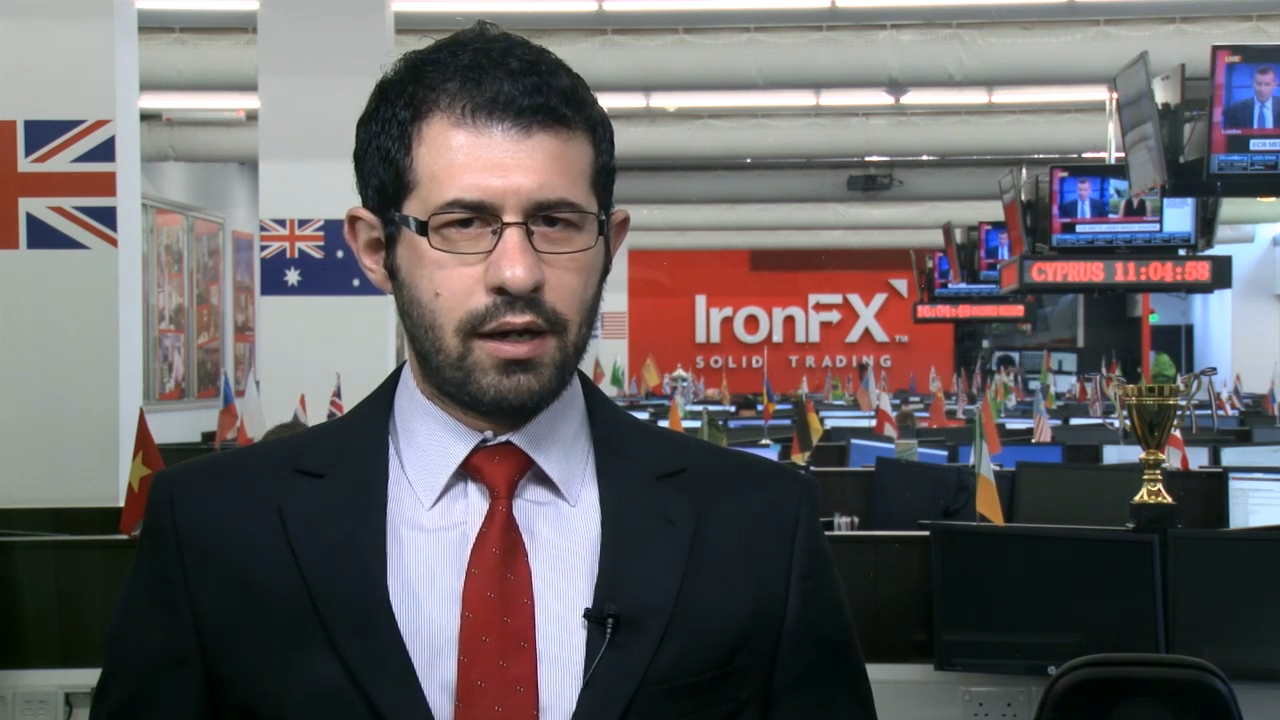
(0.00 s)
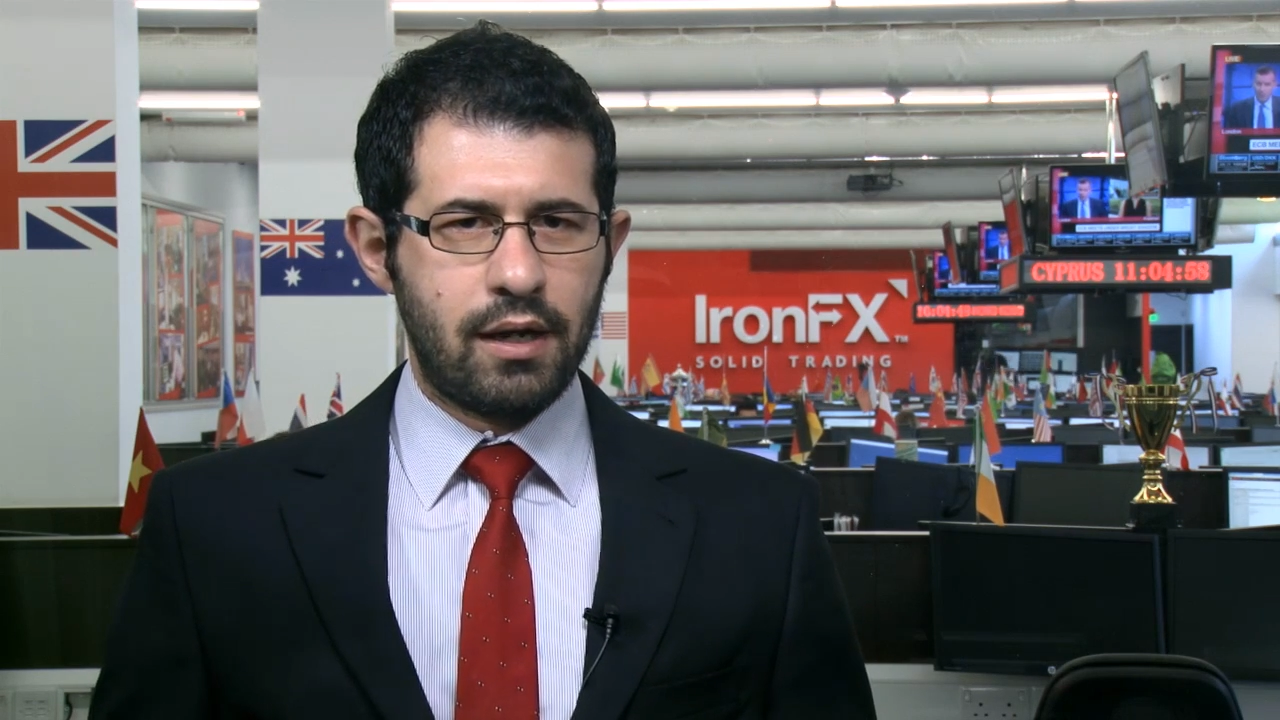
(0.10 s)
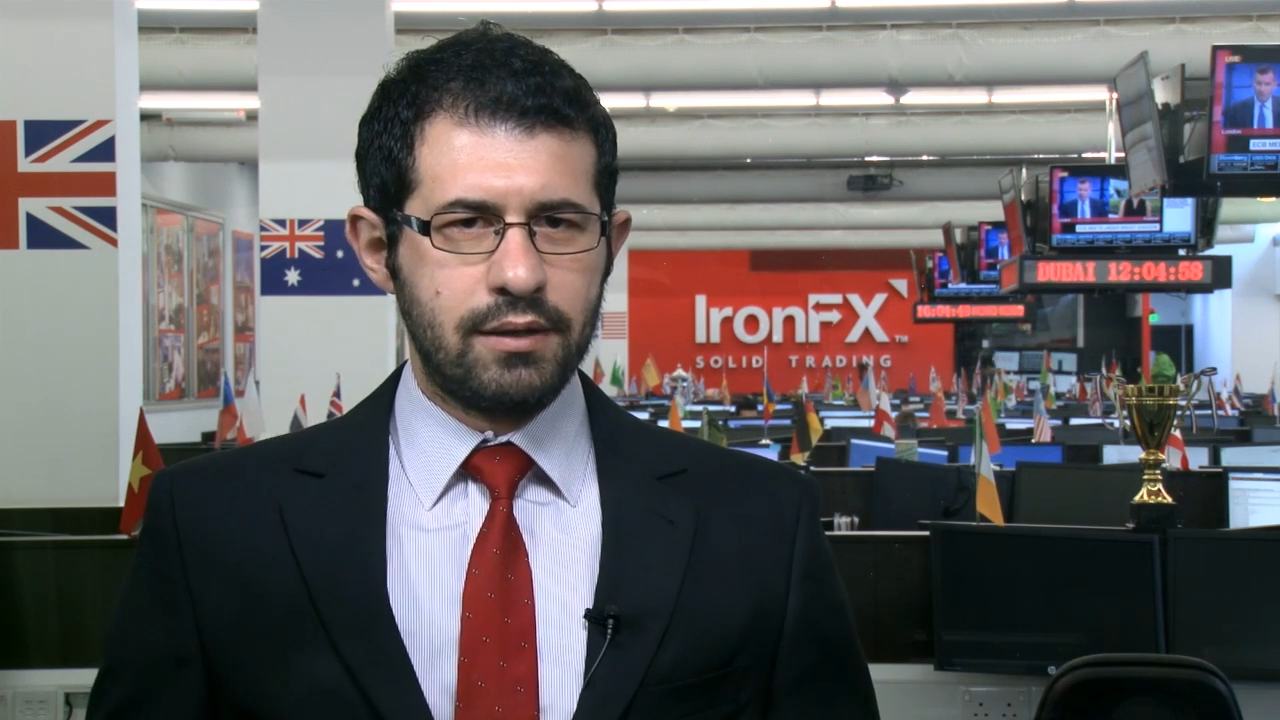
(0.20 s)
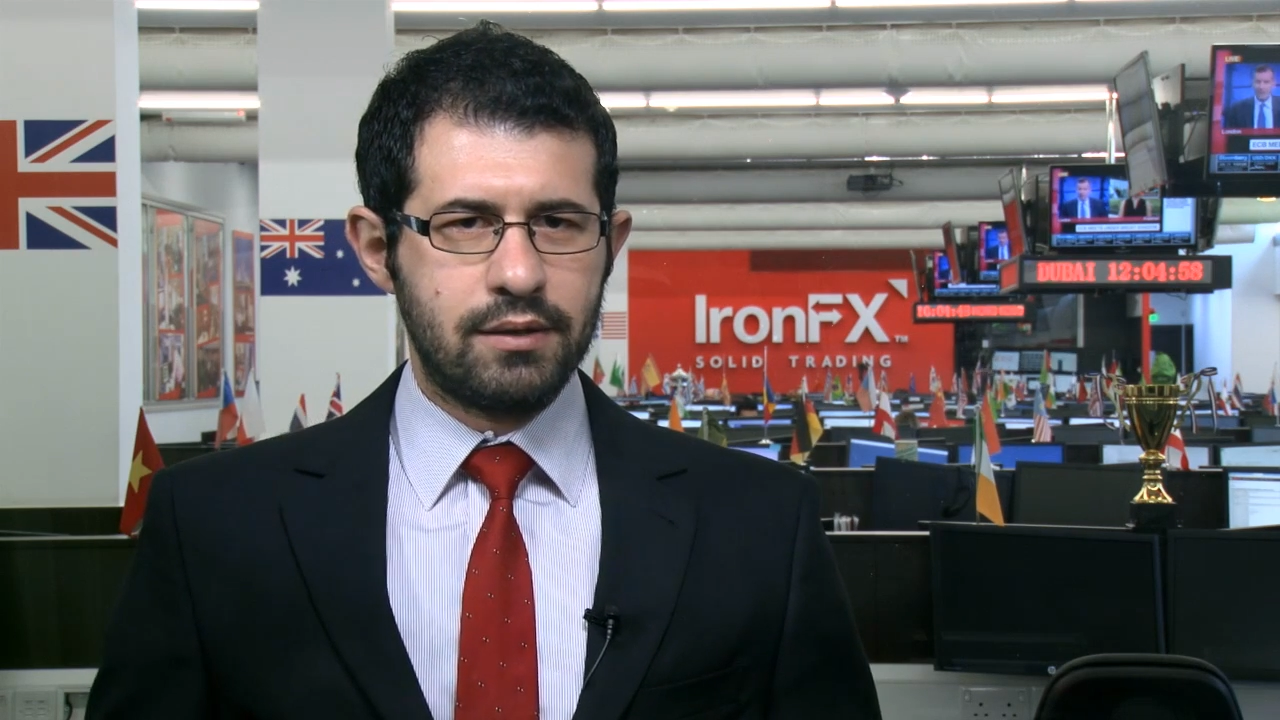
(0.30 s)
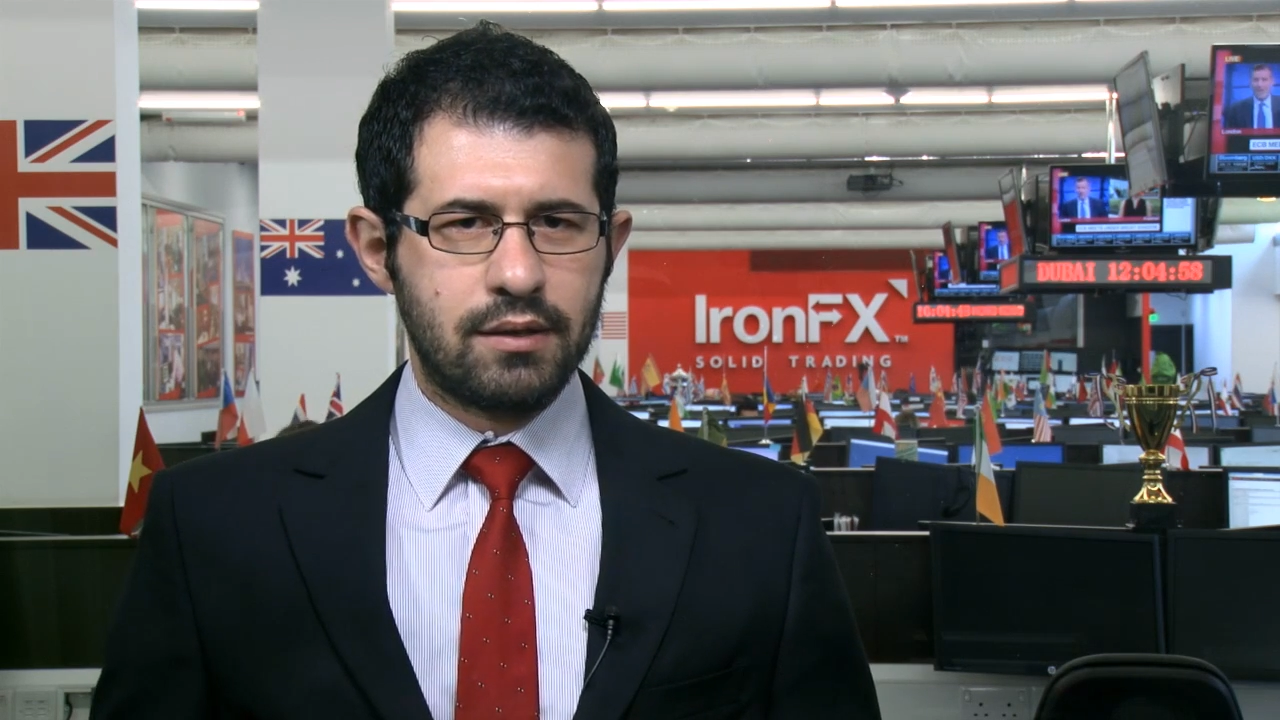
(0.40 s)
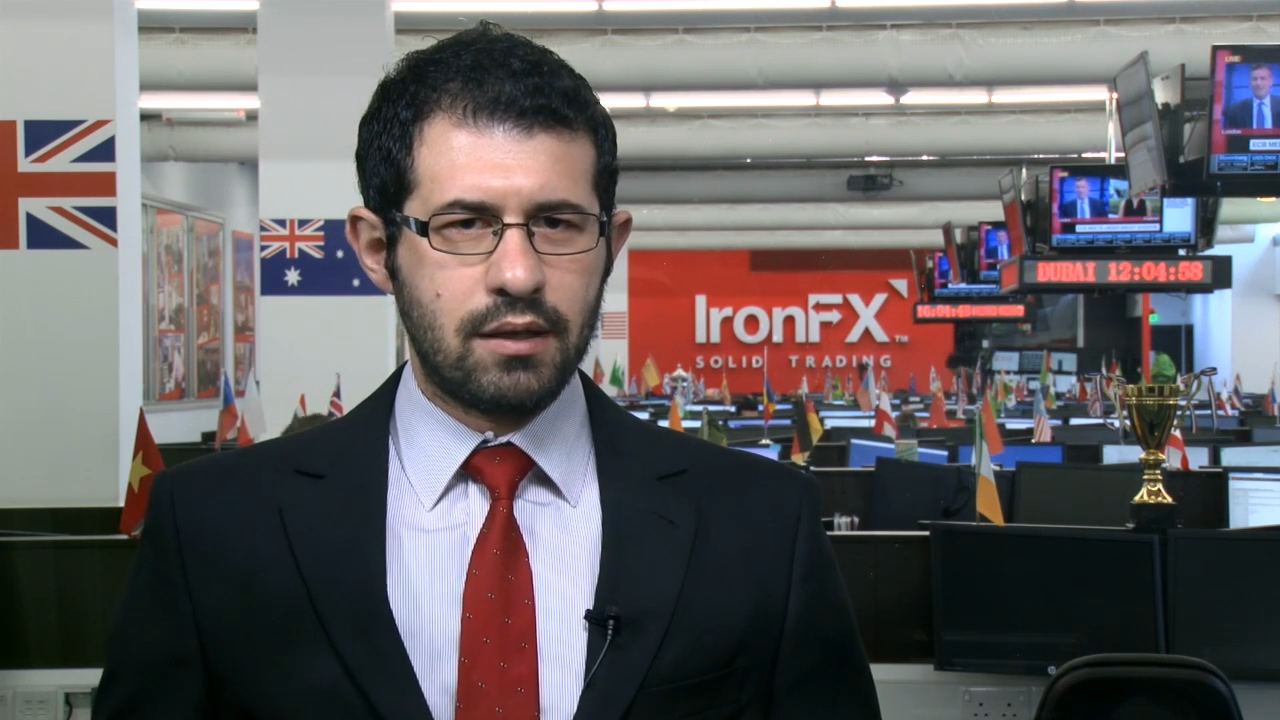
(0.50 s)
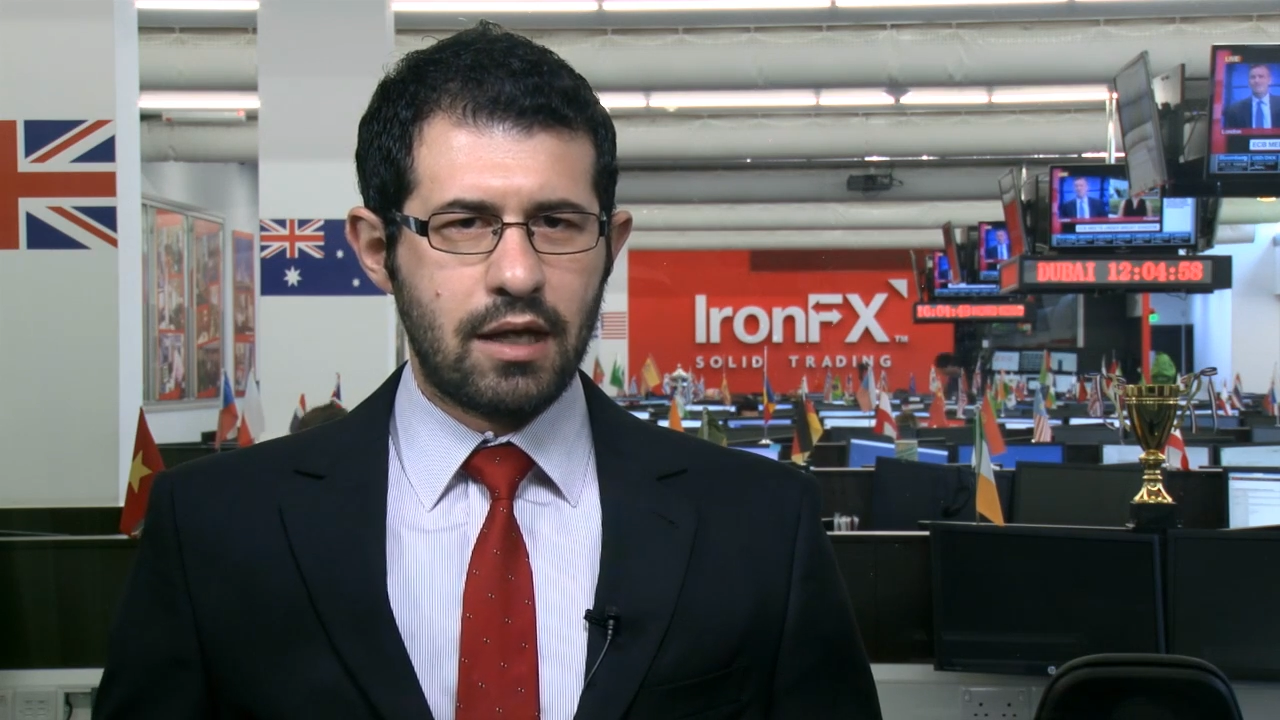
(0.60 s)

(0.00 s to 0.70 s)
Analyst